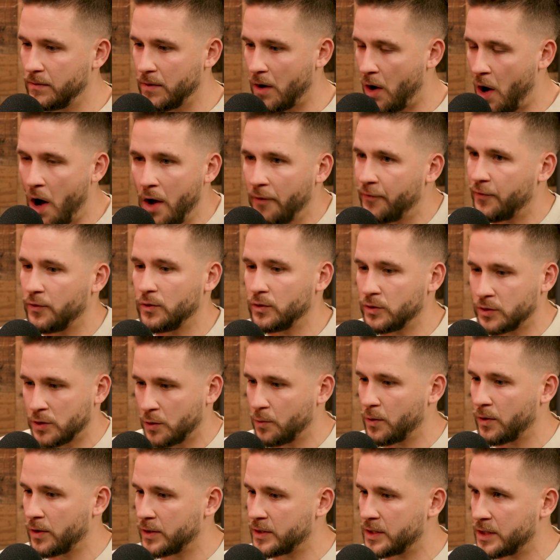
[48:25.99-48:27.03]
awful
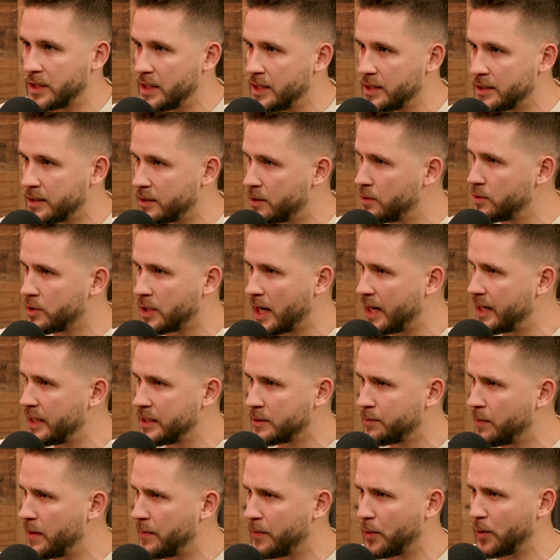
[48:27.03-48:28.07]
towards these 2
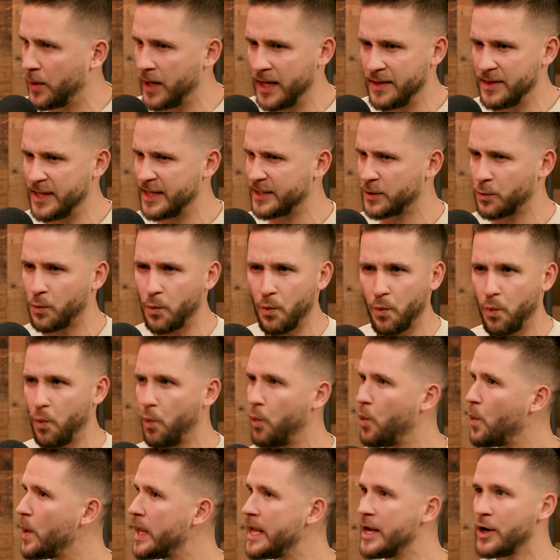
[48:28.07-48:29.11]
Chinese people in this
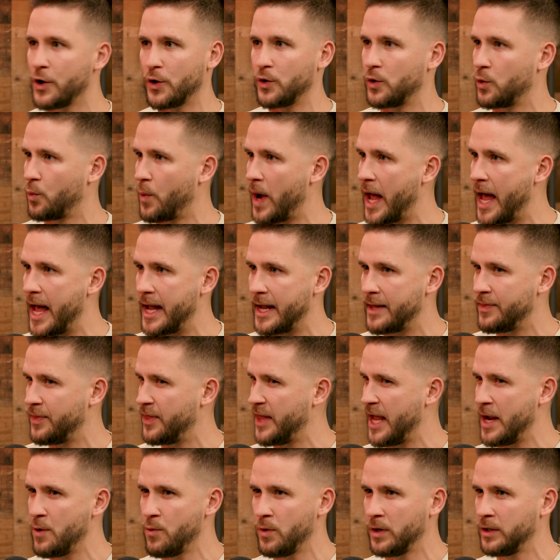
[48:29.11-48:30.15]
weird way. And
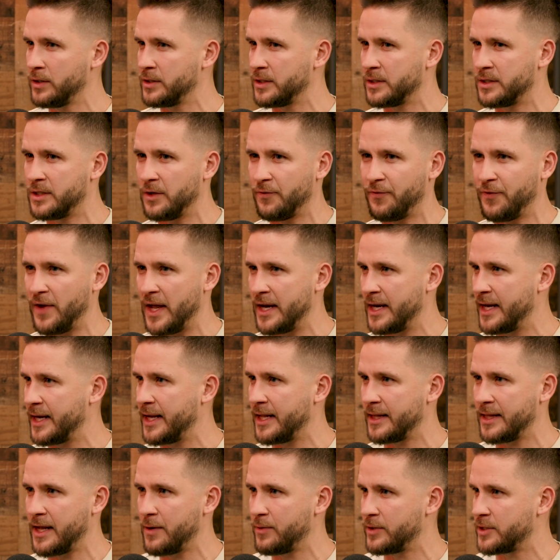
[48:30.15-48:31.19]
they weren't defending
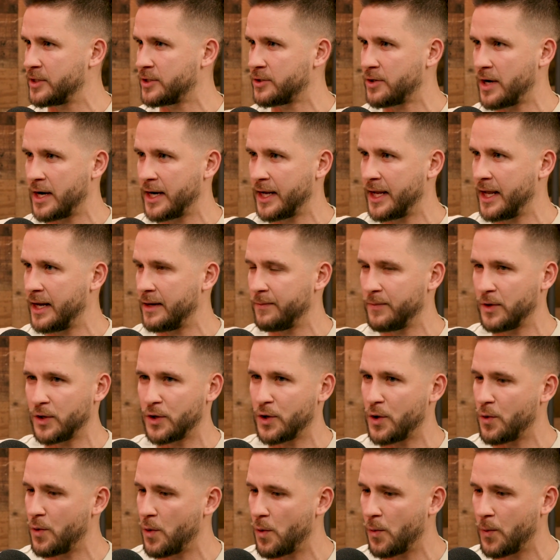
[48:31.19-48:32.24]
it. They were just trying to get him to
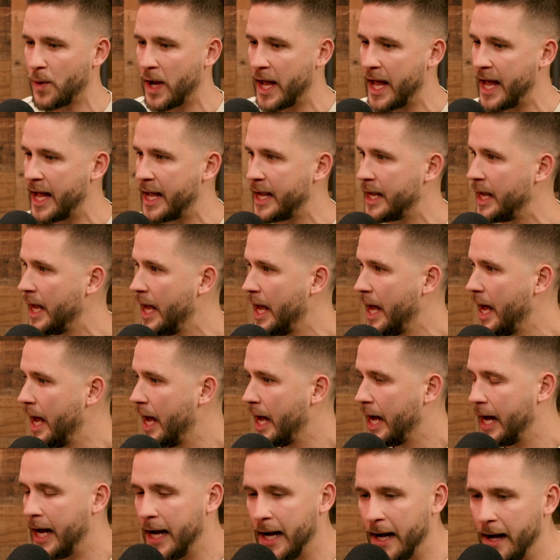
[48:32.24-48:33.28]
go away.
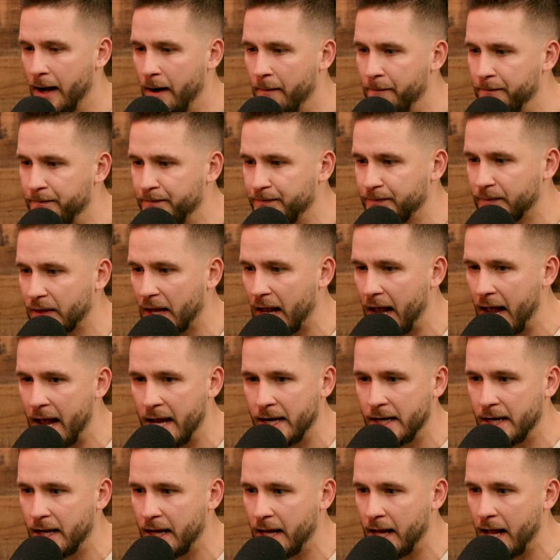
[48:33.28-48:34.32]
And
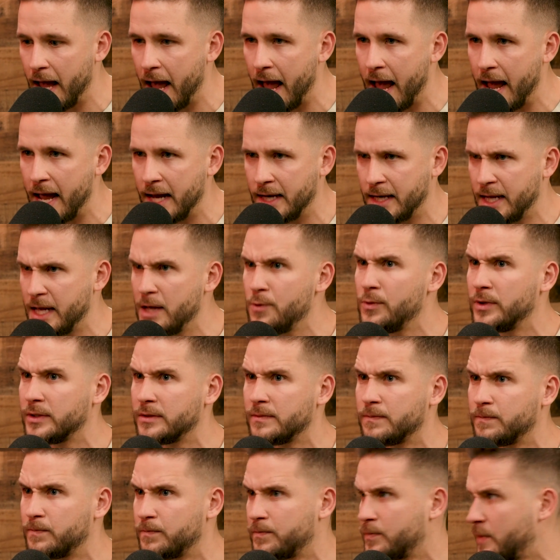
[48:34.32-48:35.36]
he
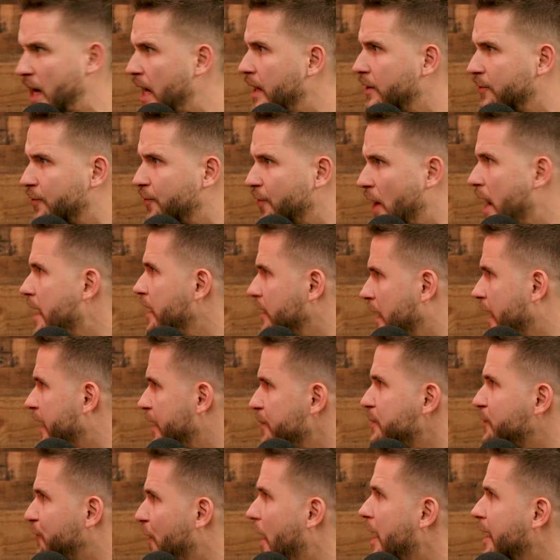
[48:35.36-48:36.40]
was kind of
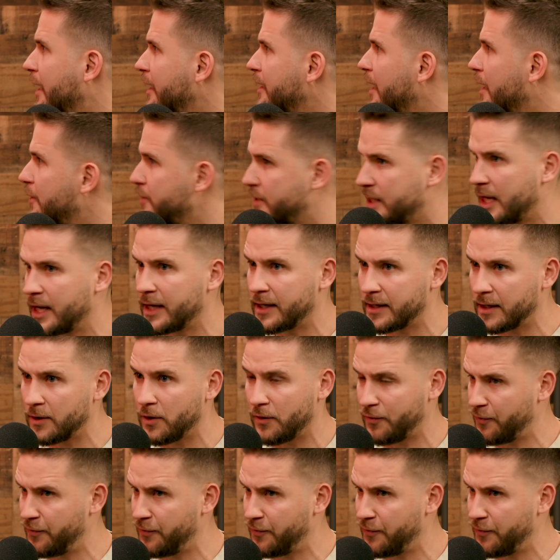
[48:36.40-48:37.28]
he was frightening. I was like, oh